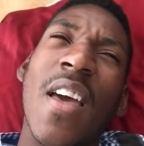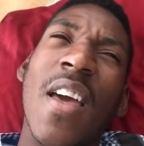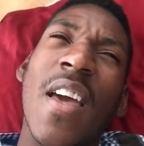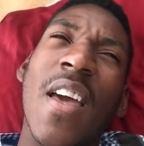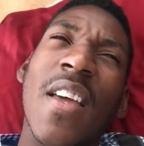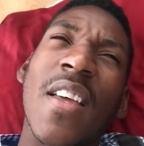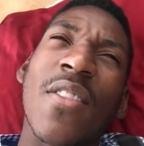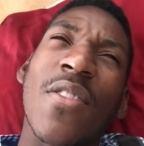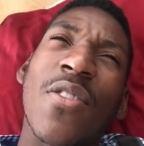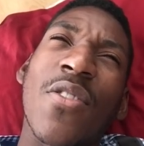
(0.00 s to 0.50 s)

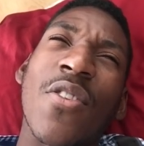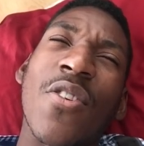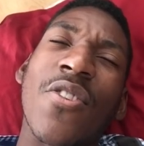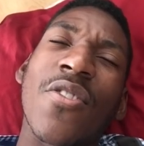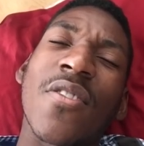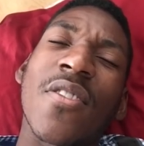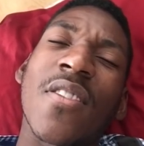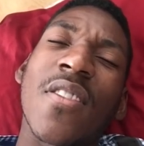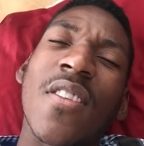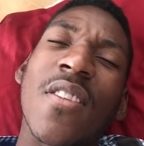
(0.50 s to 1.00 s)

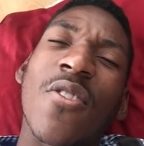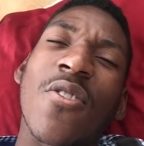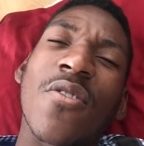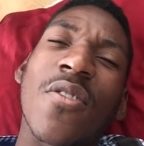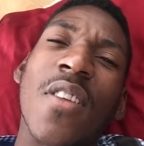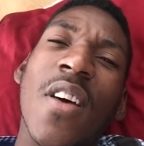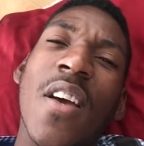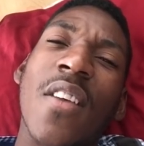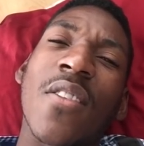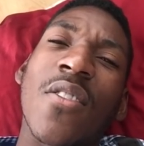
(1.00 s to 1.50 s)
8:30 or
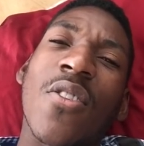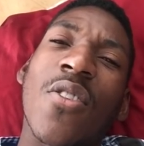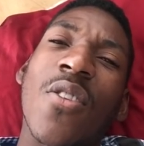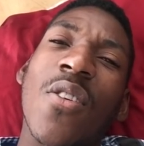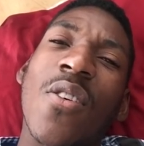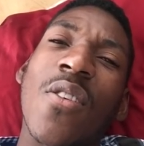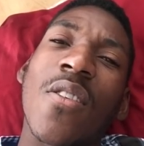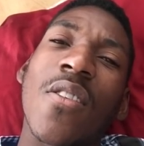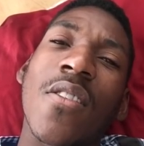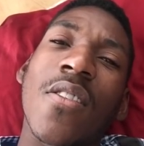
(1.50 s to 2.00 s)
9
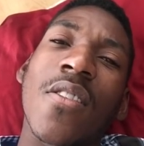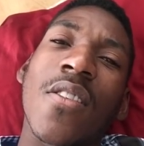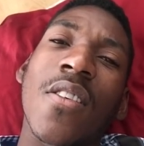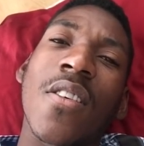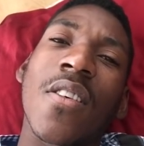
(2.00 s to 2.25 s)
o'clock.